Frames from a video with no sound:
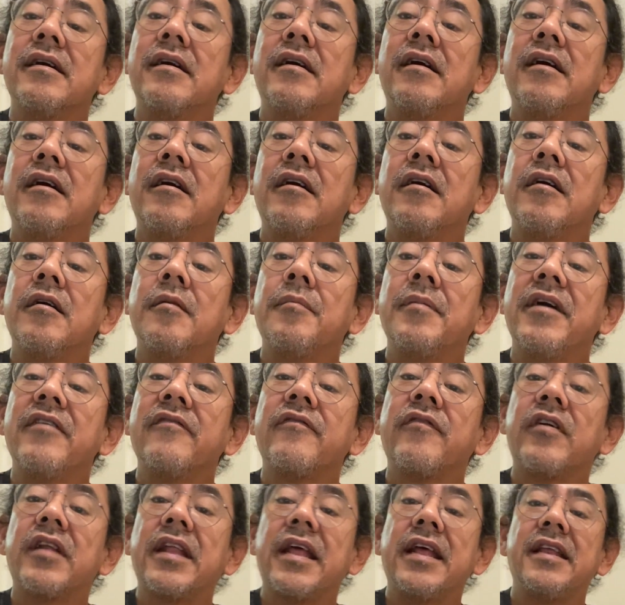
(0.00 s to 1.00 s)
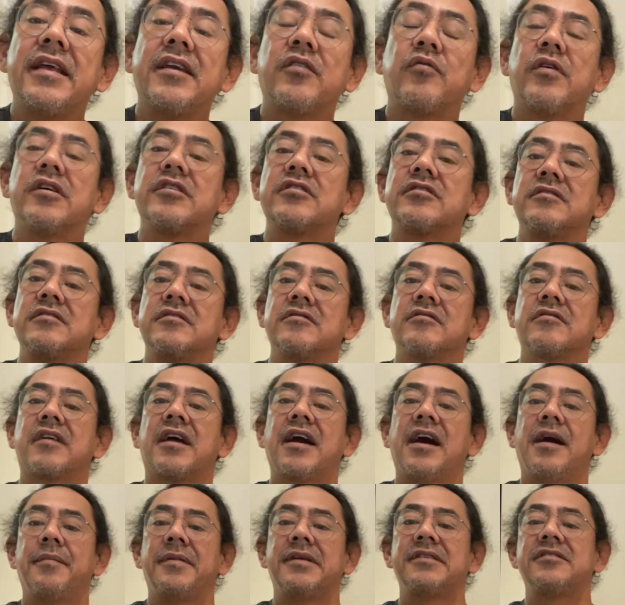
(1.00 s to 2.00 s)
Have fun. Any questions or
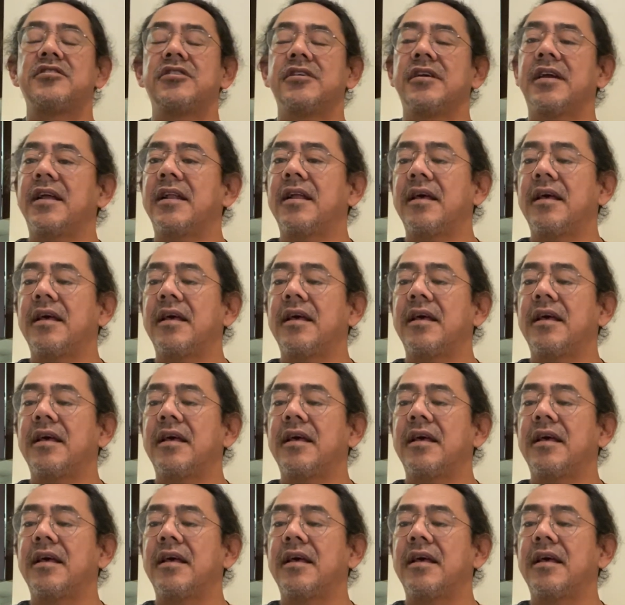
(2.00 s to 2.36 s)
comments you got